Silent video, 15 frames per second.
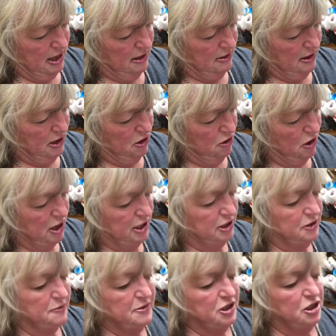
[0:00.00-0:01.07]
that you're going to
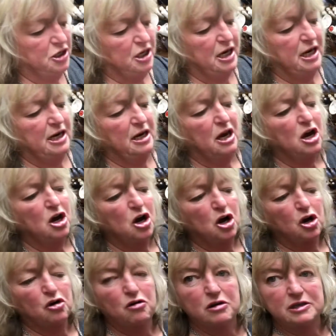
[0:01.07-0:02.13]
machine
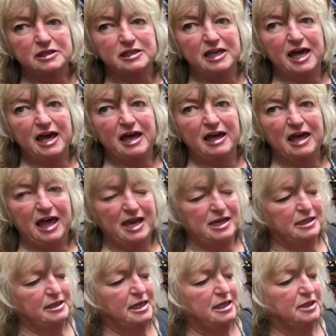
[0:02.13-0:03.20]
across there 8
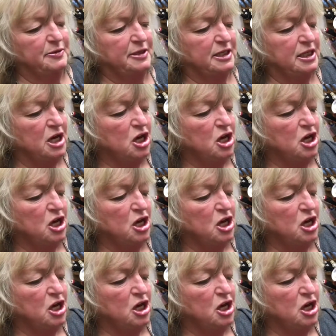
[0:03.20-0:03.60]
centimetres,